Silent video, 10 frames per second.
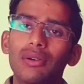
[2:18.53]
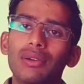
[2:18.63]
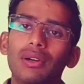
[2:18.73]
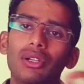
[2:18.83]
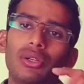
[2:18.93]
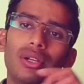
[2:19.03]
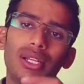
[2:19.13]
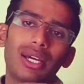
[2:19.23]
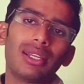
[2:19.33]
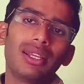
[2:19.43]
down on your
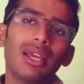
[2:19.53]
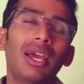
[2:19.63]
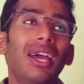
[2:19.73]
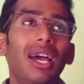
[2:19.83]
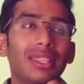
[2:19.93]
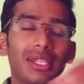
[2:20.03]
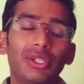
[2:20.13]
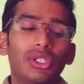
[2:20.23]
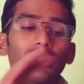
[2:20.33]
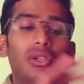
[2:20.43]
diary, and then
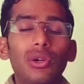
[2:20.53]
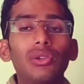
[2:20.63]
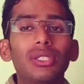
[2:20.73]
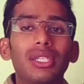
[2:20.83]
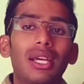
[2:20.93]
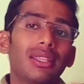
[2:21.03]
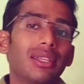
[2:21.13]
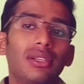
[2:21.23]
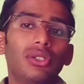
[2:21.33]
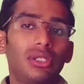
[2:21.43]
you should close it, and
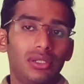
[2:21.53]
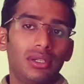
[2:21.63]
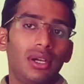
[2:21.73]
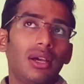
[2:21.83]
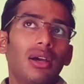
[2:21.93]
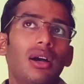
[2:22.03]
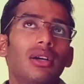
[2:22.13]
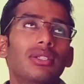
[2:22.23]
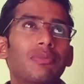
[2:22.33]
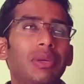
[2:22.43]
then you should
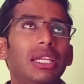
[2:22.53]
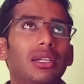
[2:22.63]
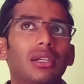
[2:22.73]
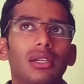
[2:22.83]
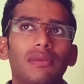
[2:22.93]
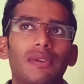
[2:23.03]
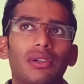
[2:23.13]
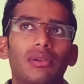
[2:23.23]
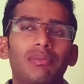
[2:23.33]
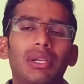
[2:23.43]
speak in
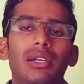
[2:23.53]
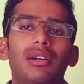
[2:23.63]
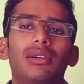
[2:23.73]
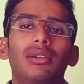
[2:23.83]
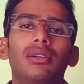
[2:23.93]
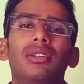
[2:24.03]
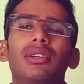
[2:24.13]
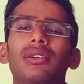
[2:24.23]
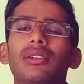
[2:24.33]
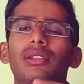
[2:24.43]
front of mirror.
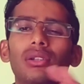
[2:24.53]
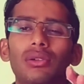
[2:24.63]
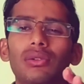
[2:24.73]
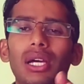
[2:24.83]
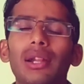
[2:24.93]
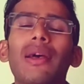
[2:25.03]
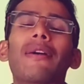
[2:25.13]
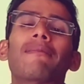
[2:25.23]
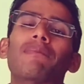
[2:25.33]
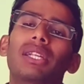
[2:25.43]
Don't do that
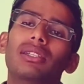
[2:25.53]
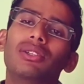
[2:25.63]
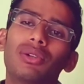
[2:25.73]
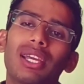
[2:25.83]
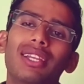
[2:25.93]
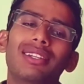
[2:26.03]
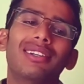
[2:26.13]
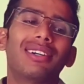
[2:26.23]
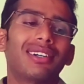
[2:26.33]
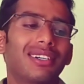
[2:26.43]
but you can
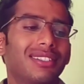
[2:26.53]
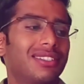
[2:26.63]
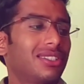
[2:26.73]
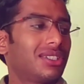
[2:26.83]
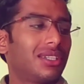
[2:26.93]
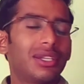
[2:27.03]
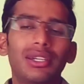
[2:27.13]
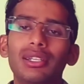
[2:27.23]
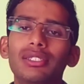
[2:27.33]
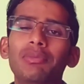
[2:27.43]
uh, just
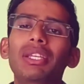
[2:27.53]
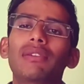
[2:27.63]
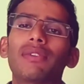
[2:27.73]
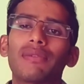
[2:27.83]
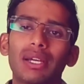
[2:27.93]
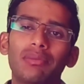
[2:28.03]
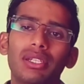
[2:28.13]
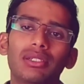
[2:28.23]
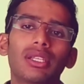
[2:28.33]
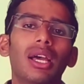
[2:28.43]
speak for five
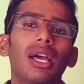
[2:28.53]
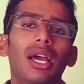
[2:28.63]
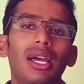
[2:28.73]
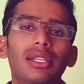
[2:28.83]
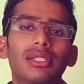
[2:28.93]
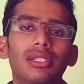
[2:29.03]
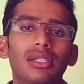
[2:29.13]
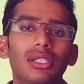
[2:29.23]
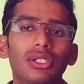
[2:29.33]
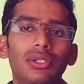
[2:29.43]
minutes and
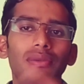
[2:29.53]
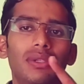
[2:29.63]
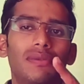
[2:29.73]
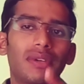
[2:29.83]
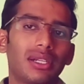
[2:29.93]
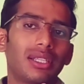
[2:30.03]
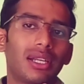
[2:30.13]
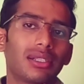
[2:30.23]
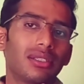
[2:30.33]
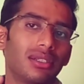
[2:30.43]
you will find
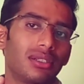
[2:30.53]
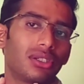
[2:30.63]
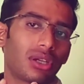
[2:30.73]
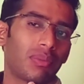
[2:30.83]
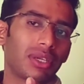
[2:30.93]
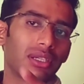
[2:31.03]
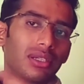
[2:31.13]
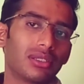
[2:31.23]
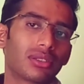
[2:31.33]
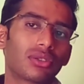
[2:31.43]
that the topic
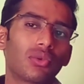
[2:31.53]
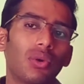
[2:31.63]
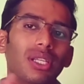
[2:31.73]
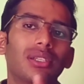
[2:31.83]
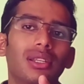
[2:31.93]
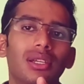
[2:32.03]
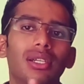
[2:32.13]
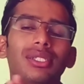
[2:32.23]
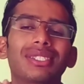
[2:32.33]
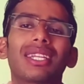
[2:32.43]
is quite clear
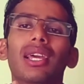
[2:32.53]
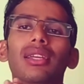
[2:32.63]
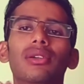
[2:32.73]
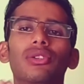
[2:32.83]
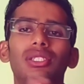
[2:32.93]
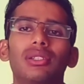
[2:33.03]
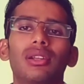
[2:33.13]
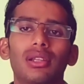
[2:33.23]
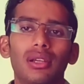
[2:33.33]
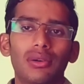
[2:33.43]
it's like crystal
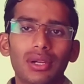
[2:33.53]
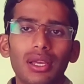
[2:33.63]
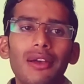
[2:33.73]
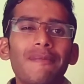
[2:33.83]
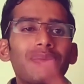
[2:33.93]
clear okay